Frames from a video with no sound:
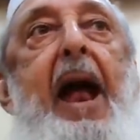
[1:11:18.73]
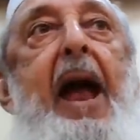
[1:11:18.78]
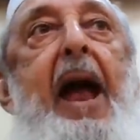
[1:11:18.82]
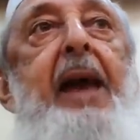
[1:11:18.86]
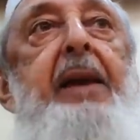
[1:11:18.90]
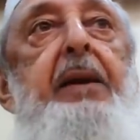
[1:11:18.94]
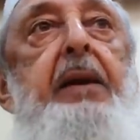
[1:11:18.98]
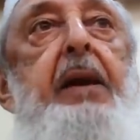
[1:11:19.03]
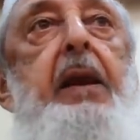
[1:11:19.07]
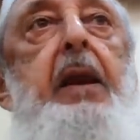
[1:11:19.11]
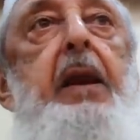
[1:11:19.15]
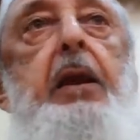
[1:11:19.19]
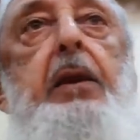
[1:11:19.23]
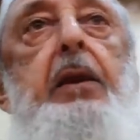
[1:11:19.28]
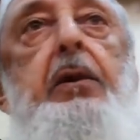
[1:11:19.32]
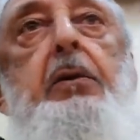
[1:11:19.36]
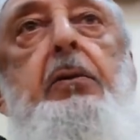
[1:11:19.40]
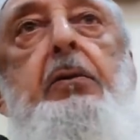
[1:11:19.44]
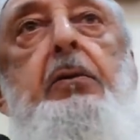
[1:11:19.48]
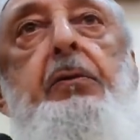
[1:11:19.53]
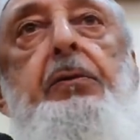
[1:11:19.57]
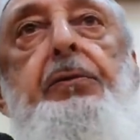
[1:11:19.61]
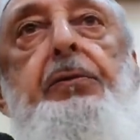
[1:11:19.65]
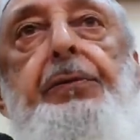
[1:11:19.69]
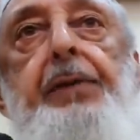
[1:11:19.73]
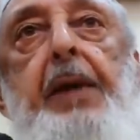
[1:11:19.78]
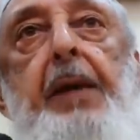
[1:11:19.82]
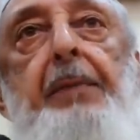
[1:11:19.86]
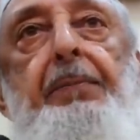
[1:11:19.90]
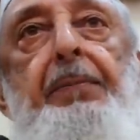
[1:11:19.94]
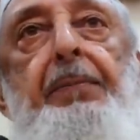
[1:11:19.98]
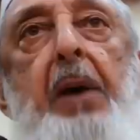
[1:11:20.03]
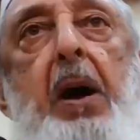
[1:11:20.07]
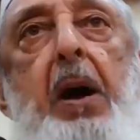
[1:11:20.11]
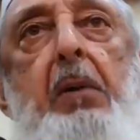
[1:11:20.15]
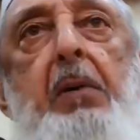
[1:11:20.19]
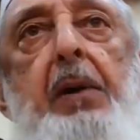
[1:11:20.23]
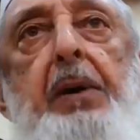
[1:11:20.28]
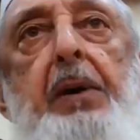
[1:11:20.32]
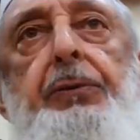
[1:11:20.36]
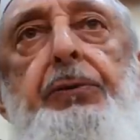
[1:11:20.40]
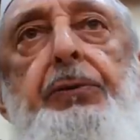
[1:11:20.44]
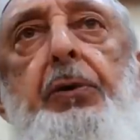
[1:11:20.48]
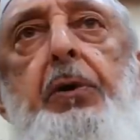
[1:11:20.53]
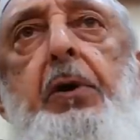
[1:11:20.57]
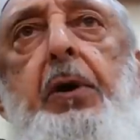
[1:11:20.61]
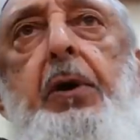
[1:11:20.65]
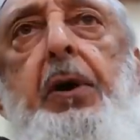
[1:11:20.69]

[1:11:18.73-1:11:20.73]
and they use their power to